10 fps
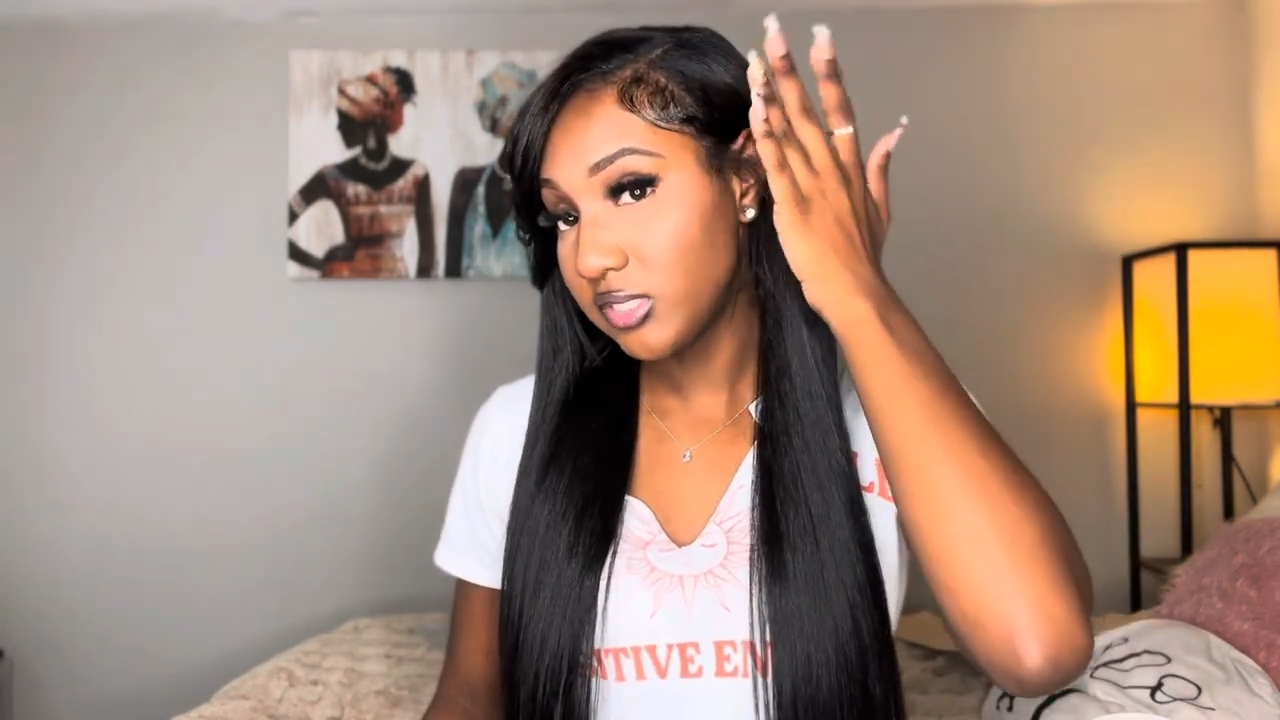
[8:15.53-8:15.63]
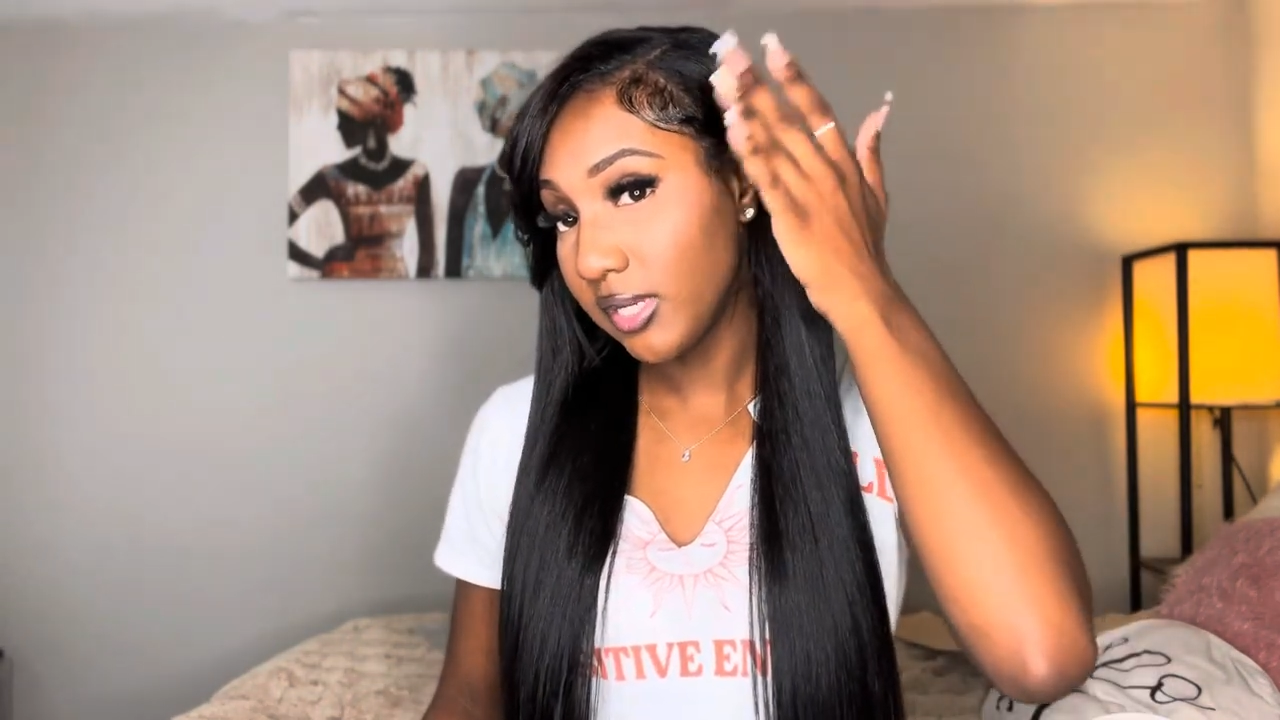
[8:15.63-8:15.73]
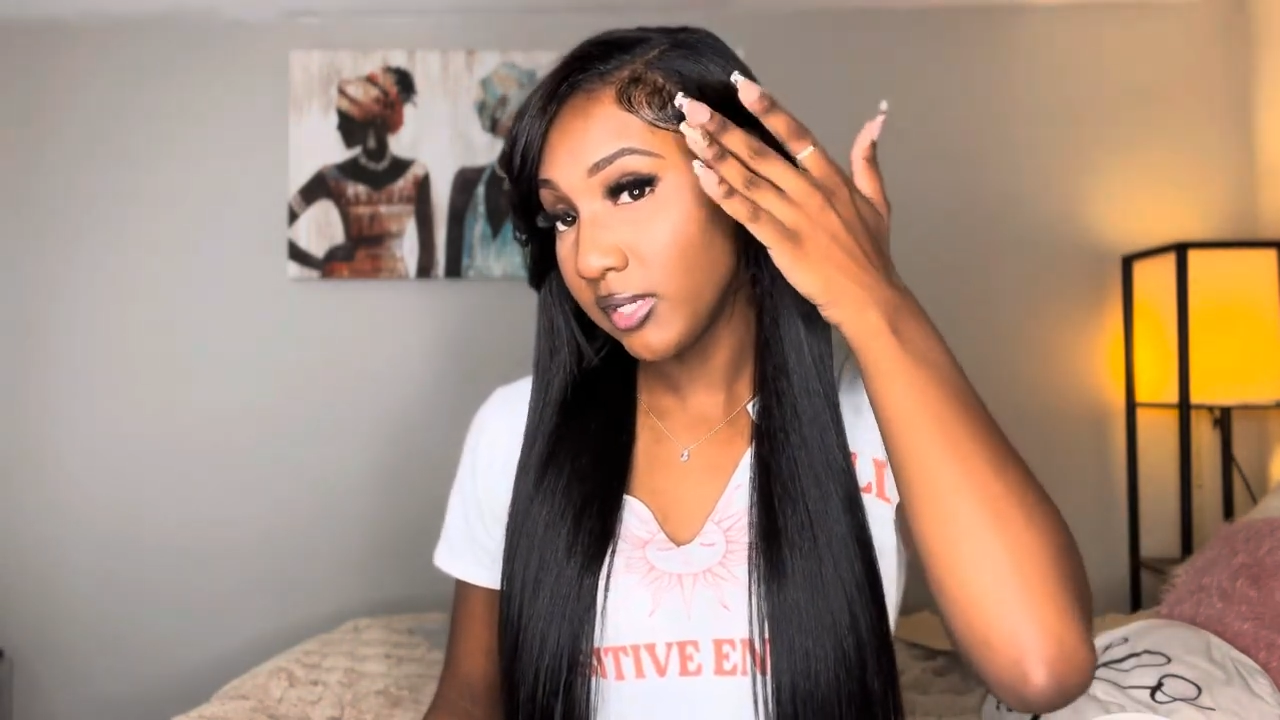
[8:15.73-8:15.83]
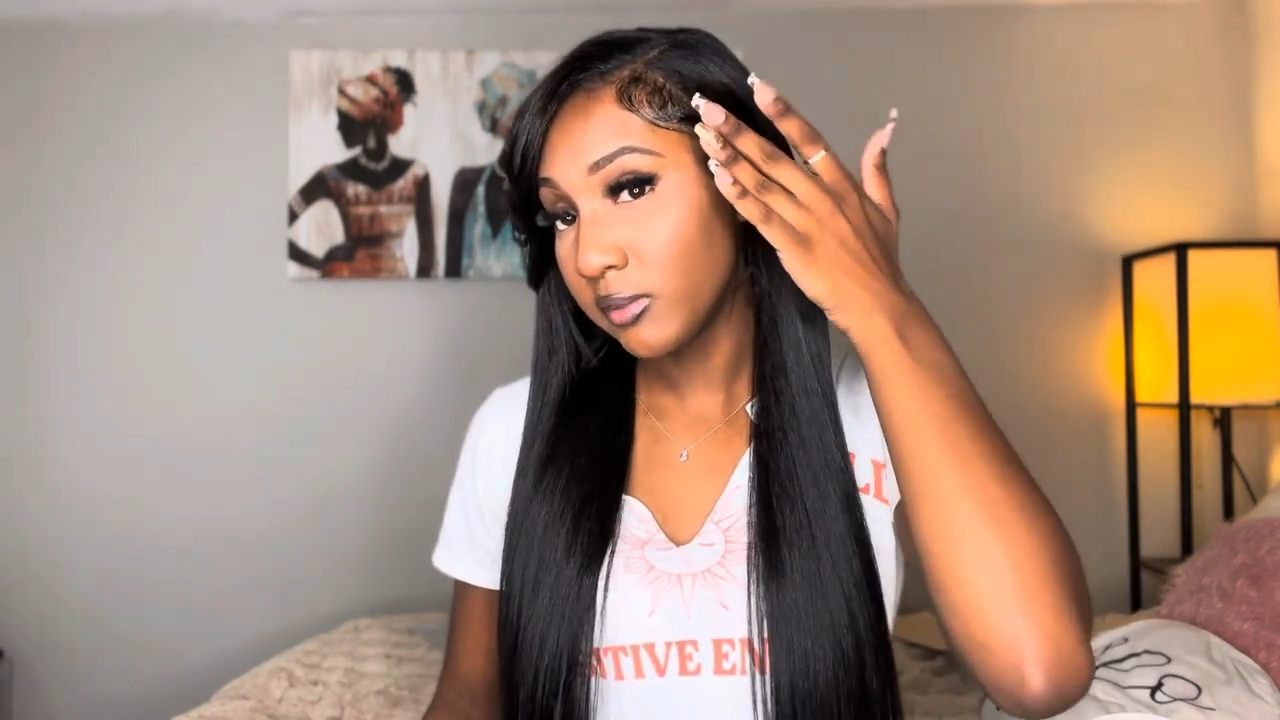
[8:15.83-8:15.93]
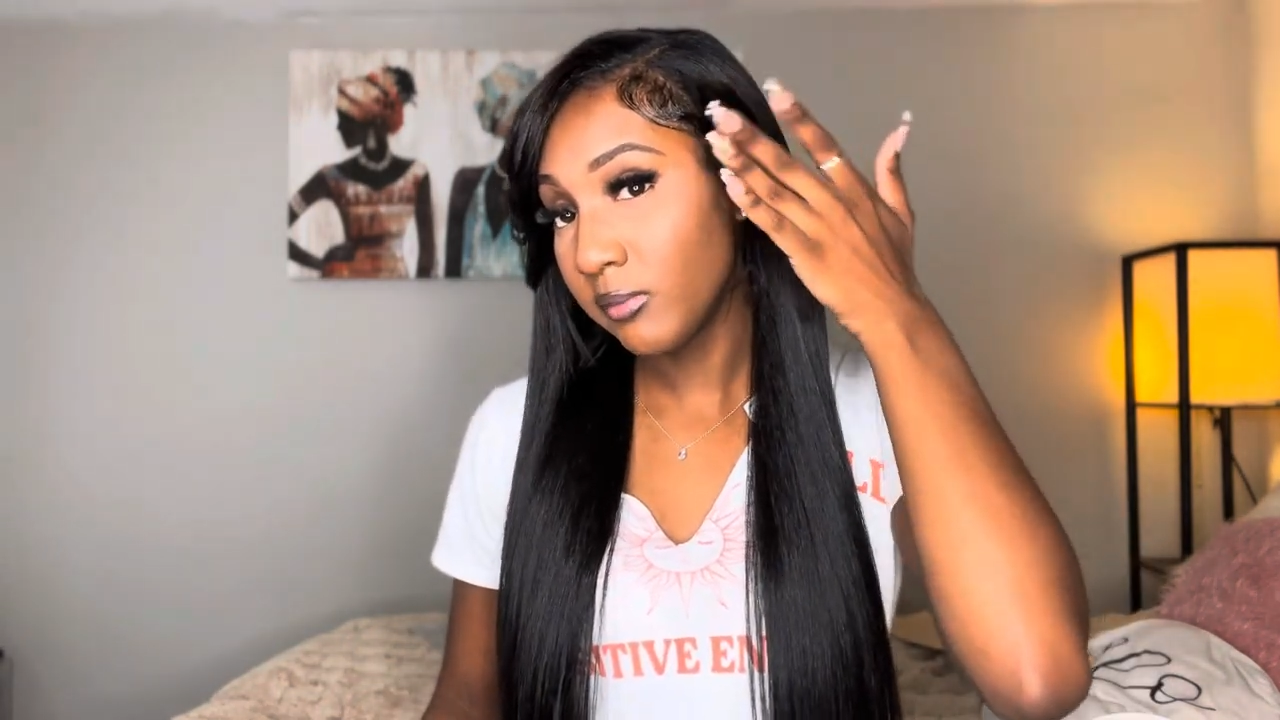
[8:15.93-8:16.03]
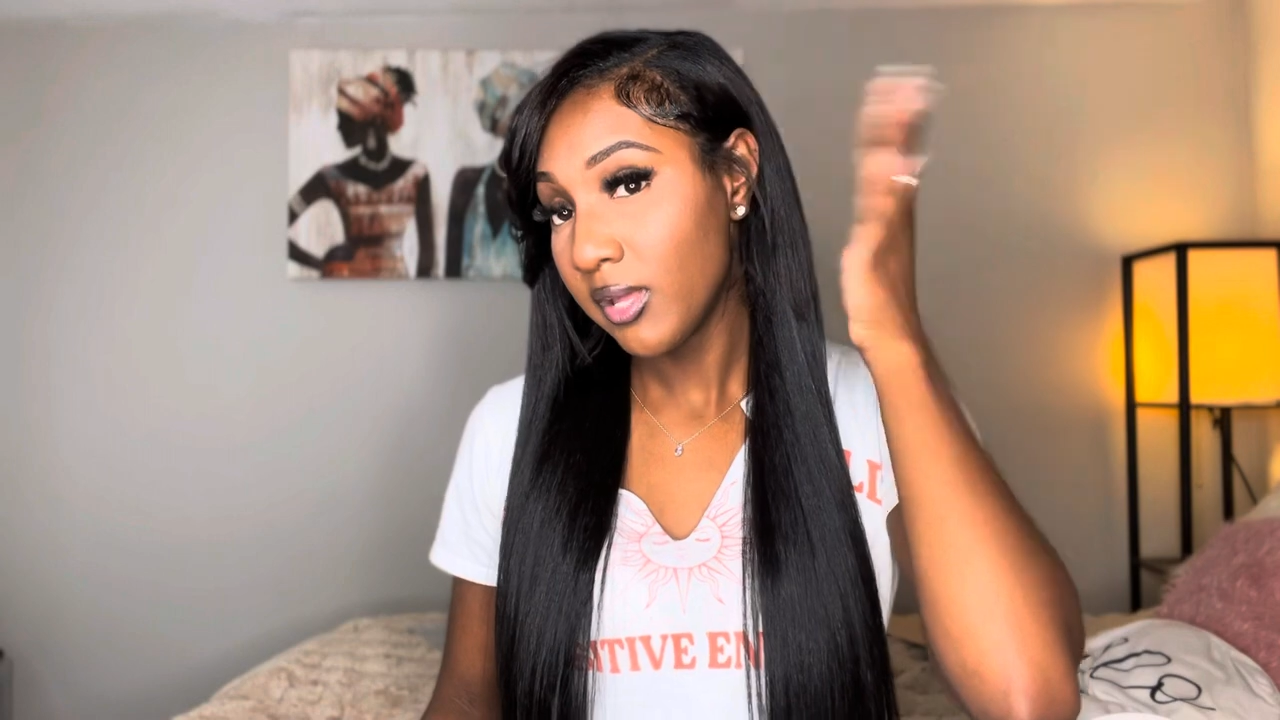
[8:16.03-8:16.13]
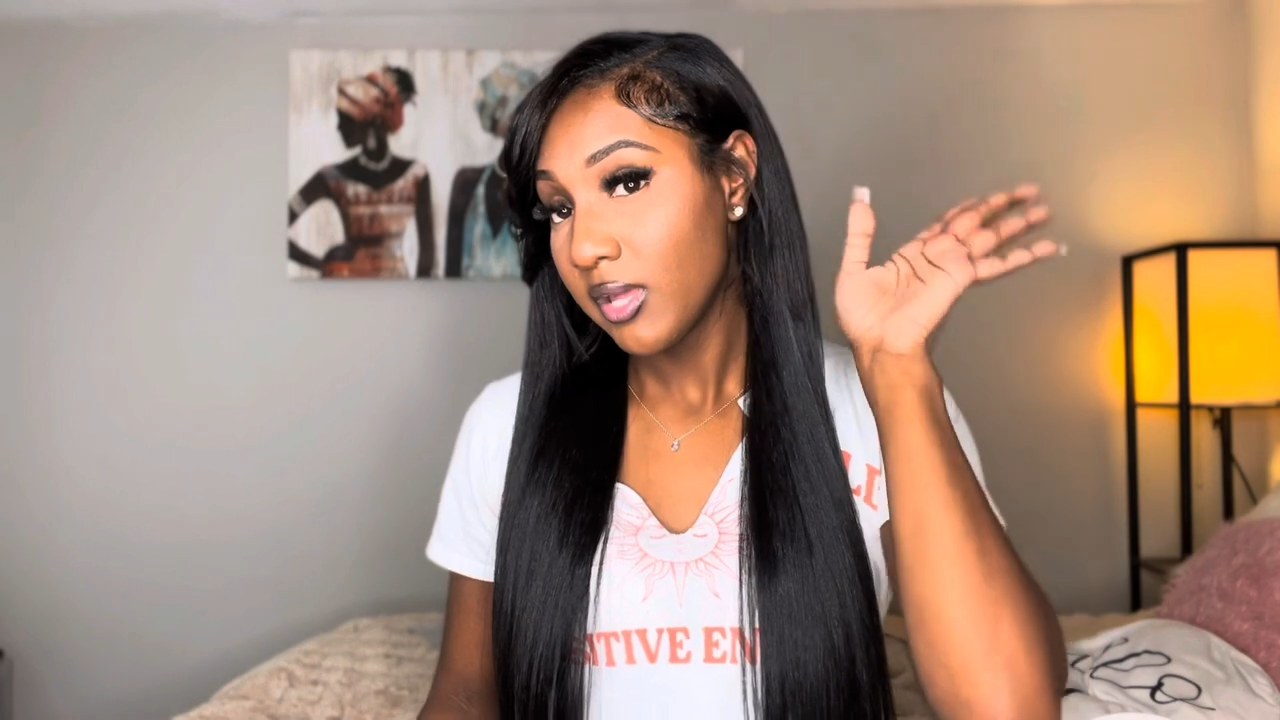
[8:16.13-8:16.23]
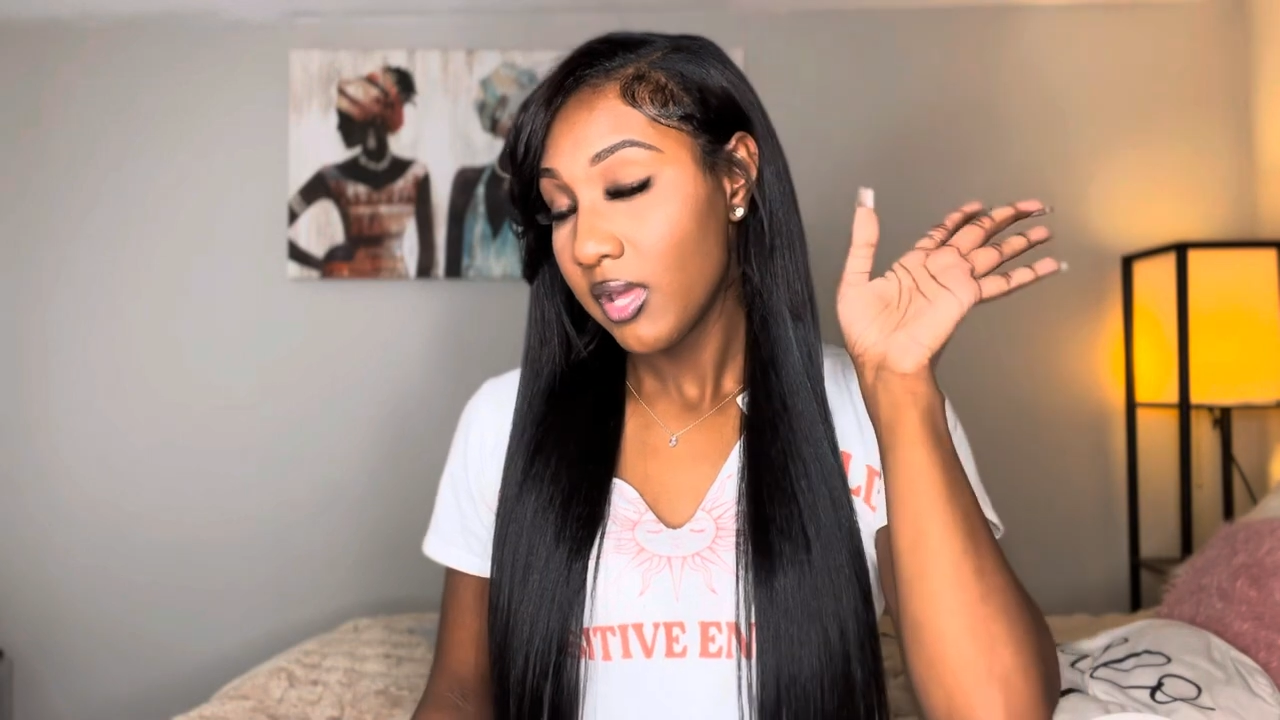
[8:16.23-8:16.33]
jam.